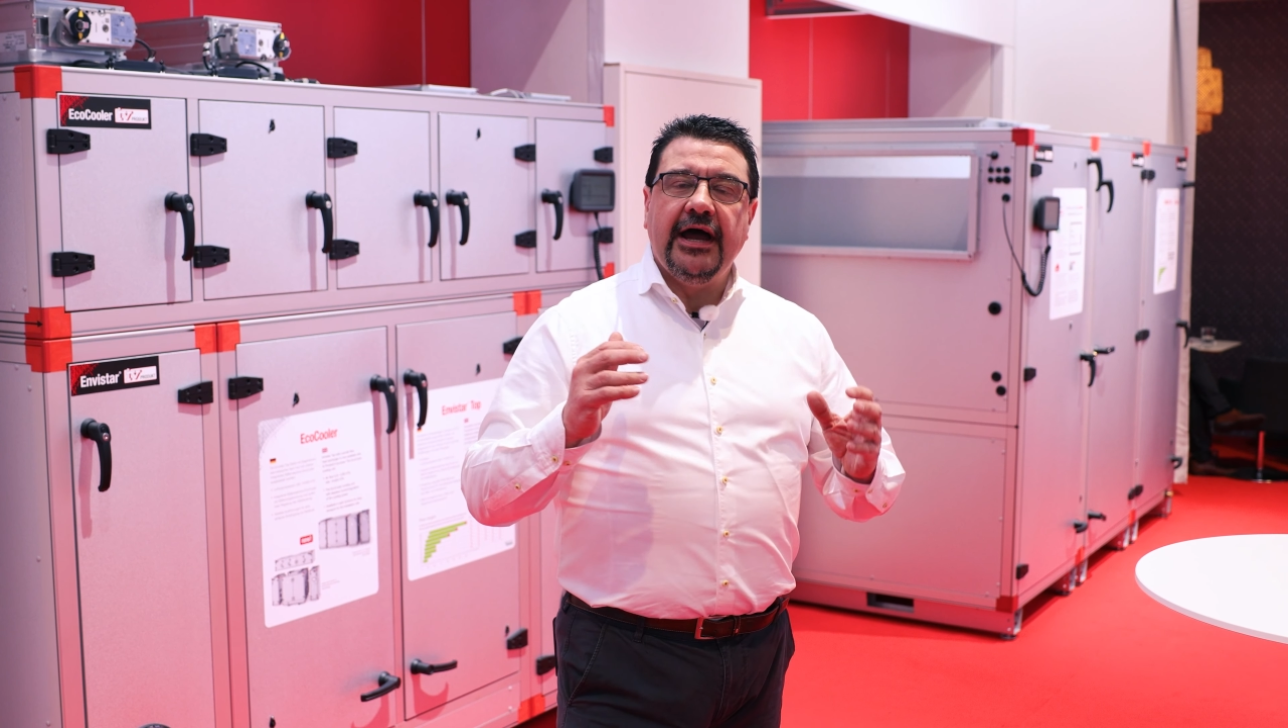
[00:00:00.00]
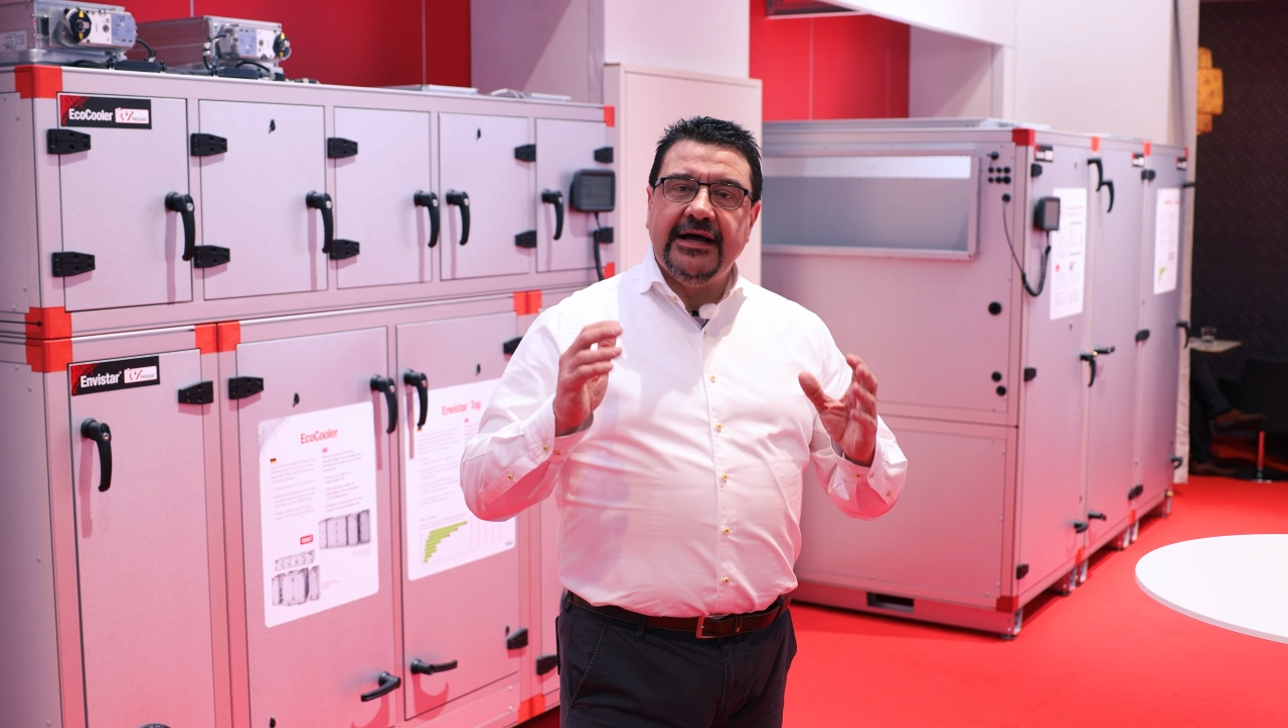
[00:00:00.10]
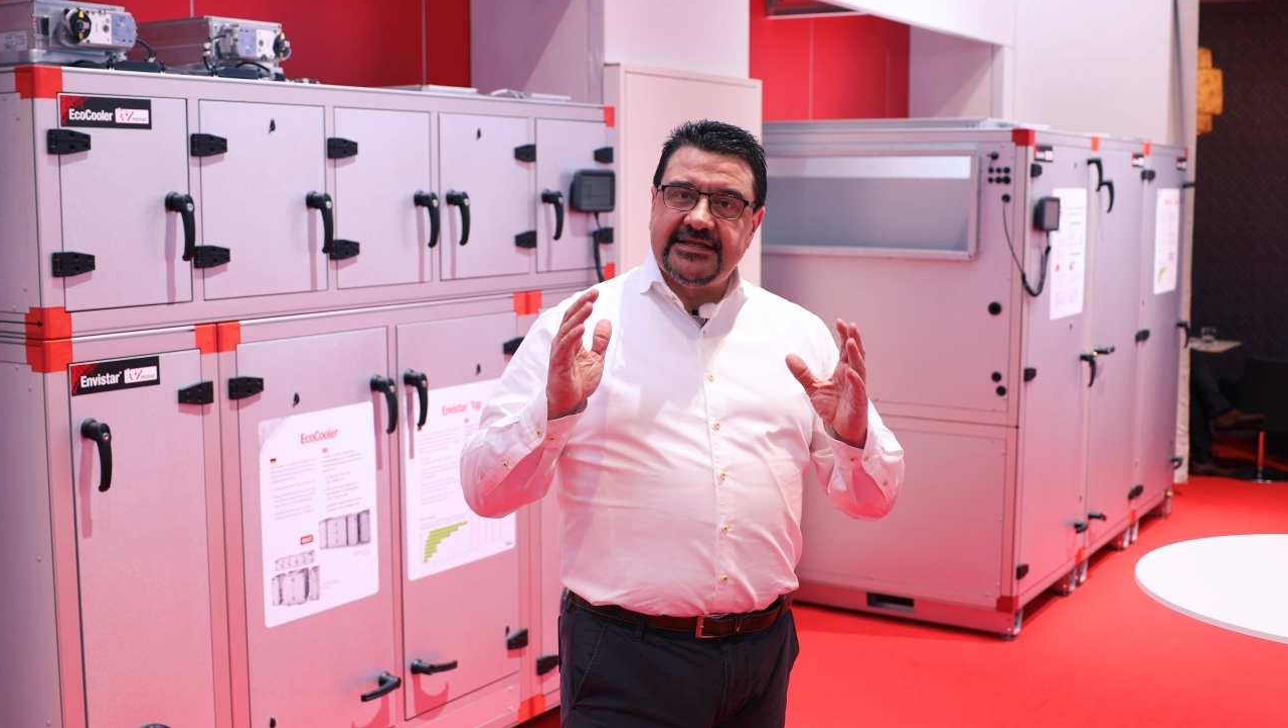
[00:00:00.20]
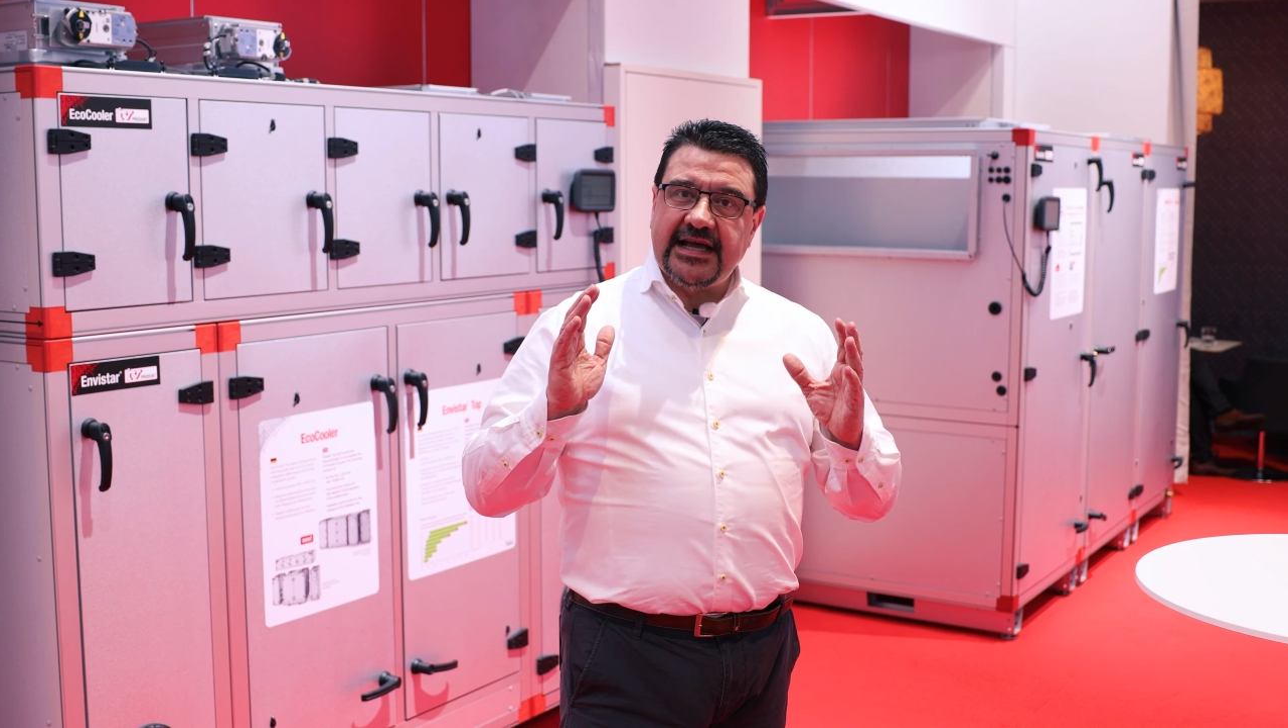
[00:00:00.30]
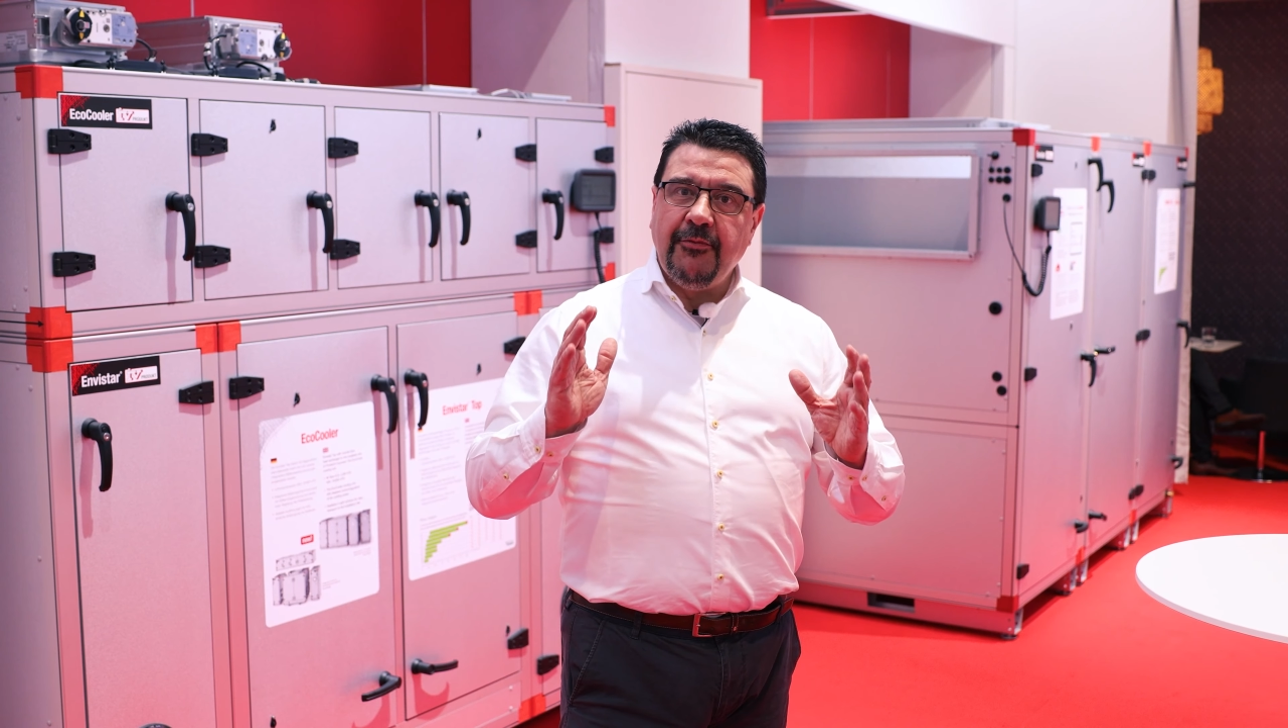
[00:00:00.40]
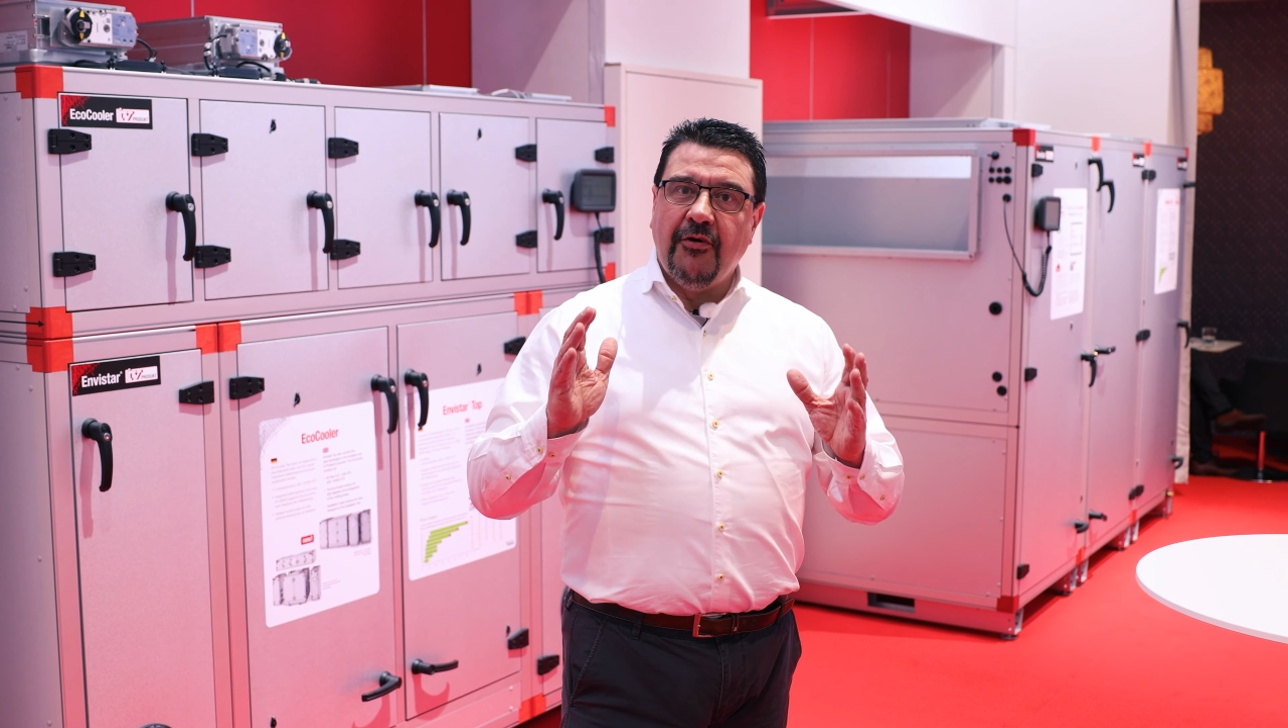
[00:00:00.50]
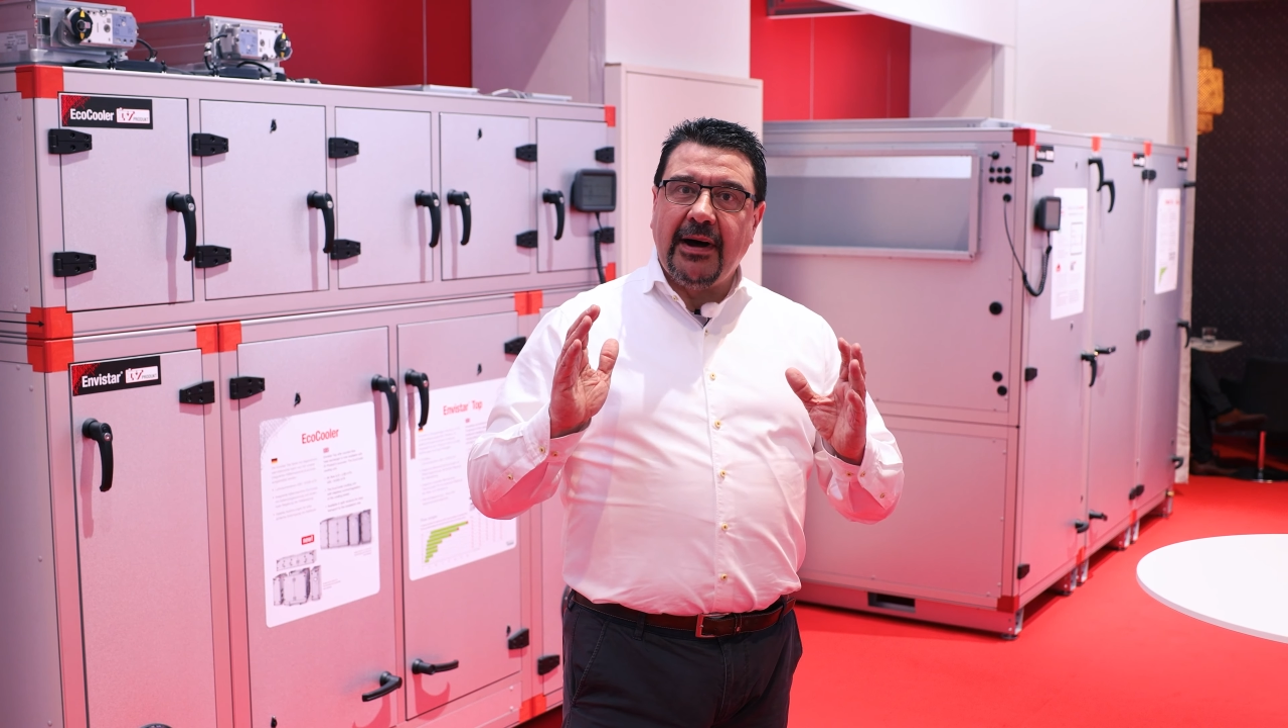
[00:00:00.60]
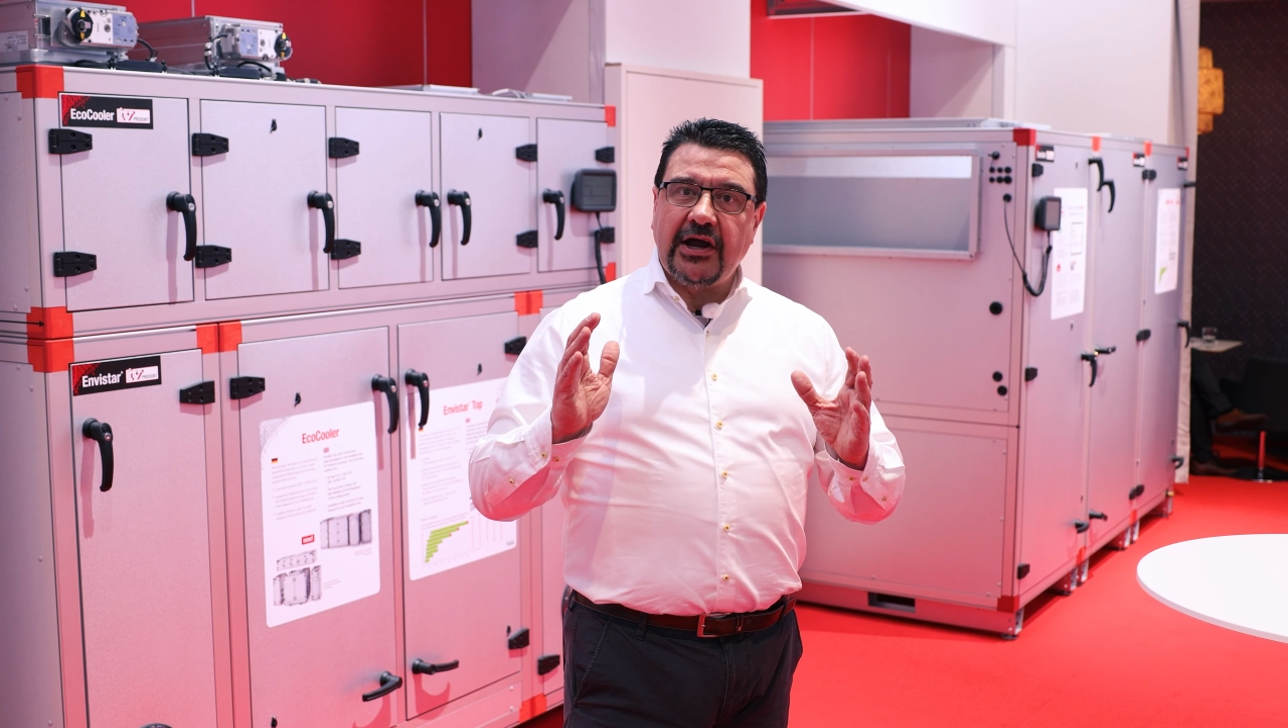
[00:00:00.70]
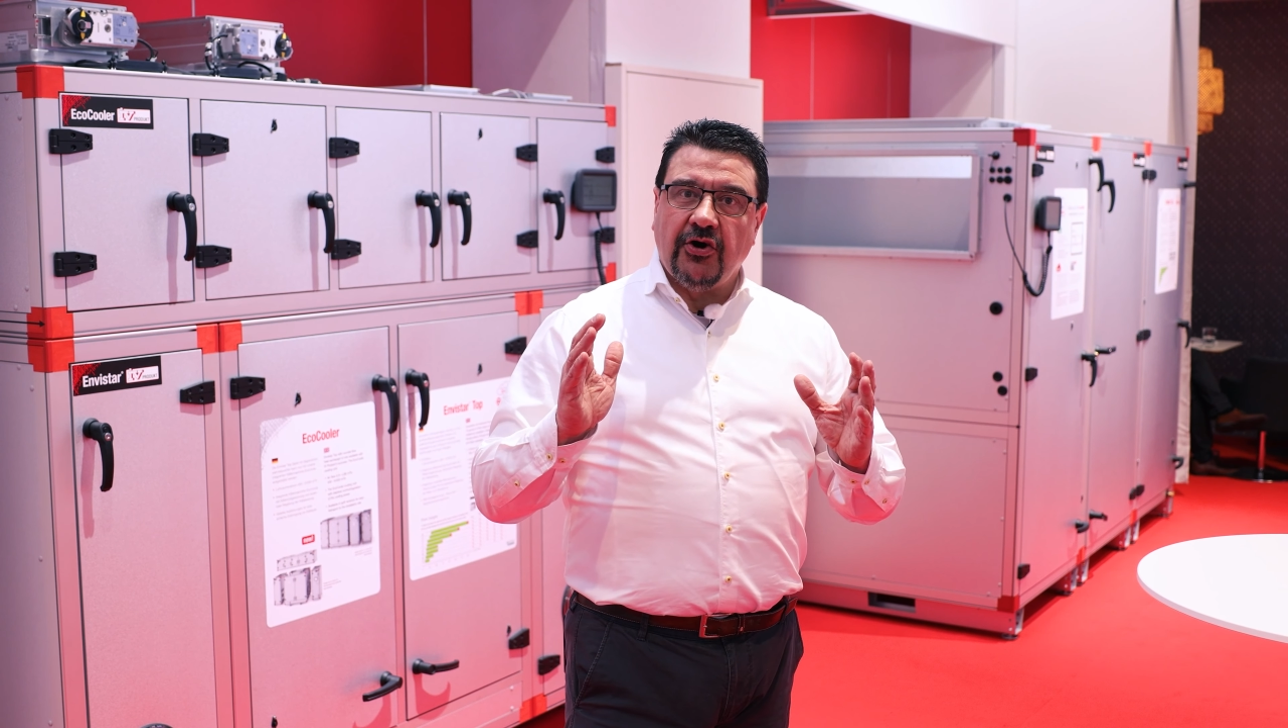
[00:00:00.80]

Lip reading: and some of my